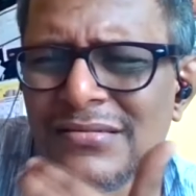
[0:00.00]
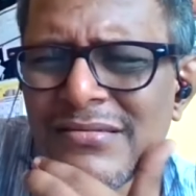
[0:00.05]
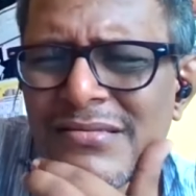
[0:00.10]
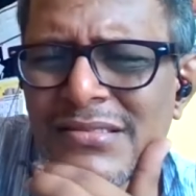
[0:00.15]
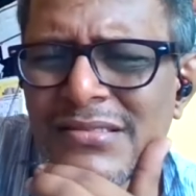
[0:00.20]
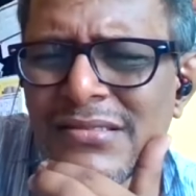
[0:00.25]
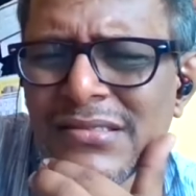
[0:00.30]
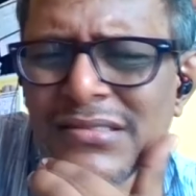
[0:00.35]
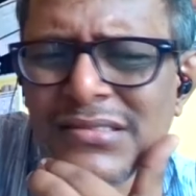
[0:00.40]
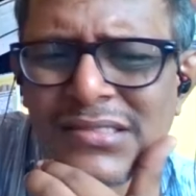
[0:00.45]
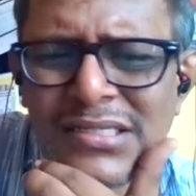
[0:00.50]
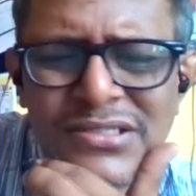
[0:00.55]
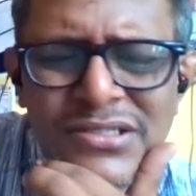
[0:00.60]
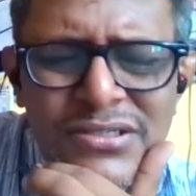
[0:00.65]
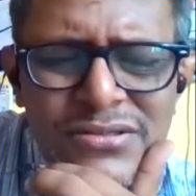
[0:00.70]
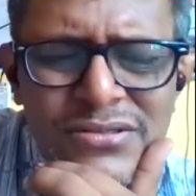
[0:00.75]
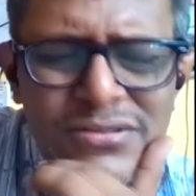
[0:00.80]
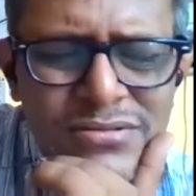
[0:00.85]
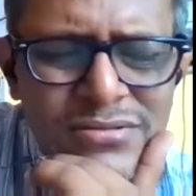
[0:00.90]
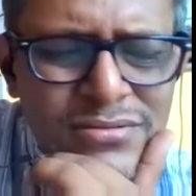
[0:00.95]
this is such
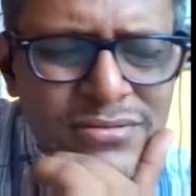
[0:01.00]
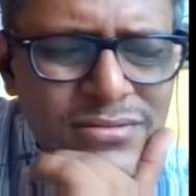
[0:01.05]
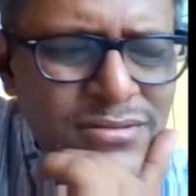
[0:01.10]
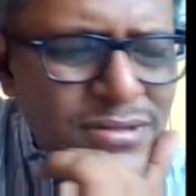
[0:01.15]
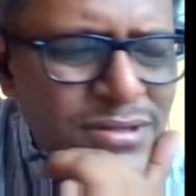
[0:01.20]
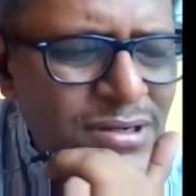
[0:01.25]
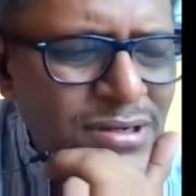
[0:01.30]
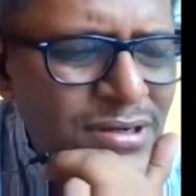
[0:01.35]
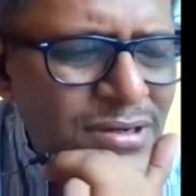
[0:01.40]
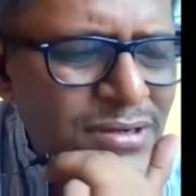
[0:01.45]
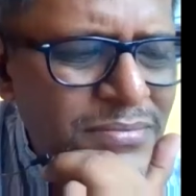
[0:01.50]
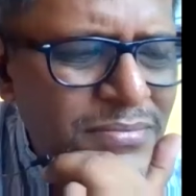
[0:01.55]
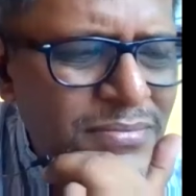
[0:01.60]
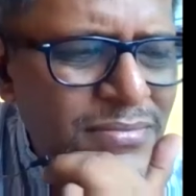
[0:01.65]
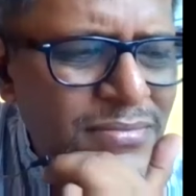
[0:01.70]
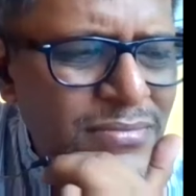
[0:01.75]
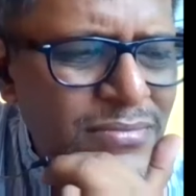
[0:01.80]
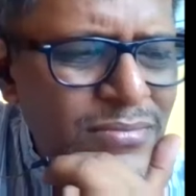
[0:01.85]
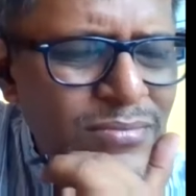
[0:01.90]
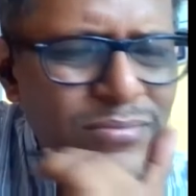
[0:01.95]
an uh,
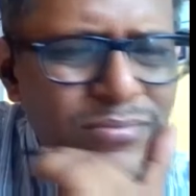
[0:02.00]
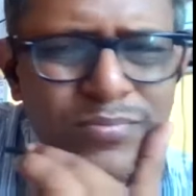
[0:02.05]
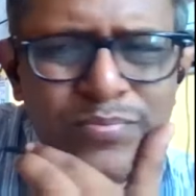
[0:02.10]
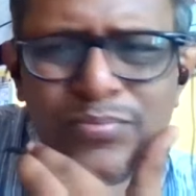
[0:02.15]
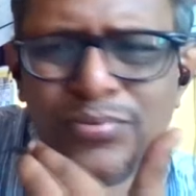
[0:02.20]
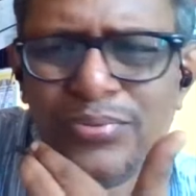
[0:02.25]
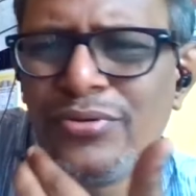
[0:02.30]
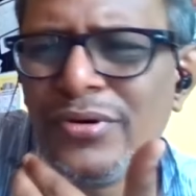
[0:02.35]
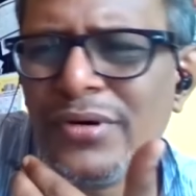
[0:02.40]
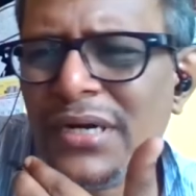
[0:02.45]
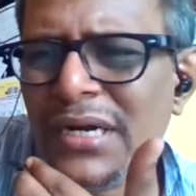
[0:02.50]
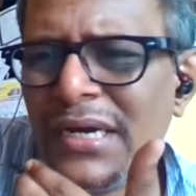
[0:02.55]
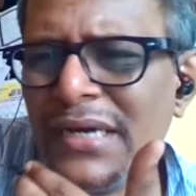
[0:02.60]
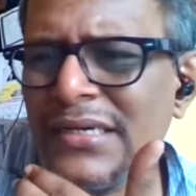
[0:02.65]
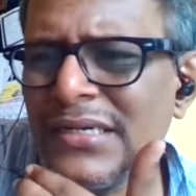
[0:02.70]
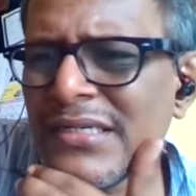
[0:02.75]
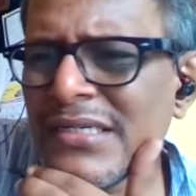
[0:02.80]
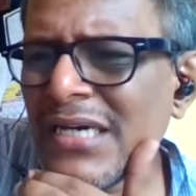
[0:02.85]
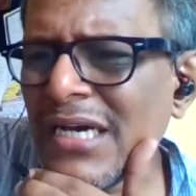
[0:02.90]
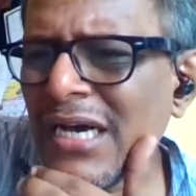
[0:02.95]
poor idea.